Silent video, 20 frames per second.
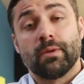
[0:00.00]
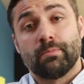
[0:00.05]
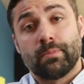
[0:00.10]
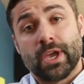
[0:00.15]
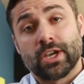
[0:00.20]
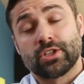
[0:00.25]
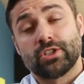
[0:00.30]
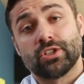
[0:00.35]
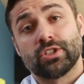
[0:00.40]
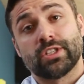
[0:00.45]

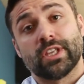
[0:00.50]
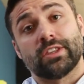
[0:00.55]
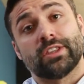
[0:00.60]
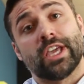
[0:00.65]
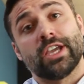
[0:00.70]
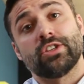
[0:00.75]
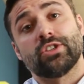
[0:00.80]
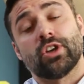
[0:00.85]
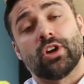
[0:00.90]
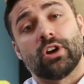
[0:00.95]
pictures that
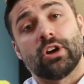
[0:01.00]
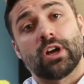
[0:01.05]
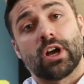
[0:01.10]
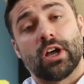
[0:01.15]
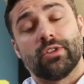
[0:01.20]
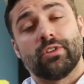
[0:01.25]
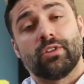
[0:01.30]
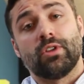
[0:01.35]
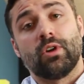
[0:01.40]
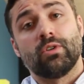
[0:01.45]
they took
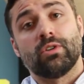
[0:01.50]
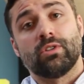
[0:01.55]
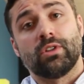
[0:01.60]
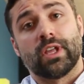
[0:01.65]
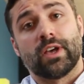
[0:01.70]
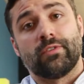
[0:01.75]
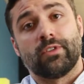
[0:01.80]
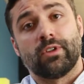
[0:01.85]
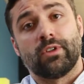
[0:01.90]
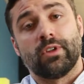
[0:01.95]
on the local
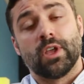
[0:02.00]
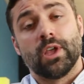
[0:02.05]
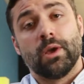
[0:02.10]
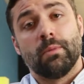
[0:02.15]
level,